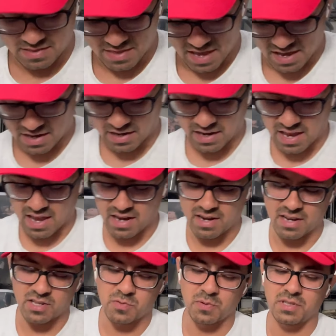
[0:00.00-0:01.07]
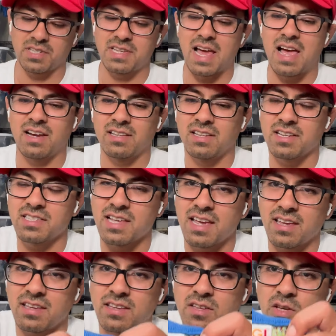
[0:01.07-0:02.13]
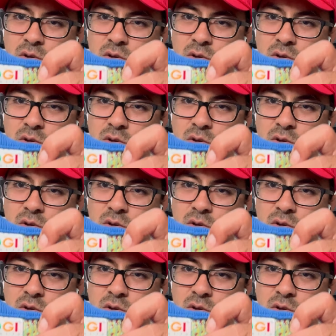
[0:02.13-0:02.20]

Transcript: That, again, is what the tag looks like.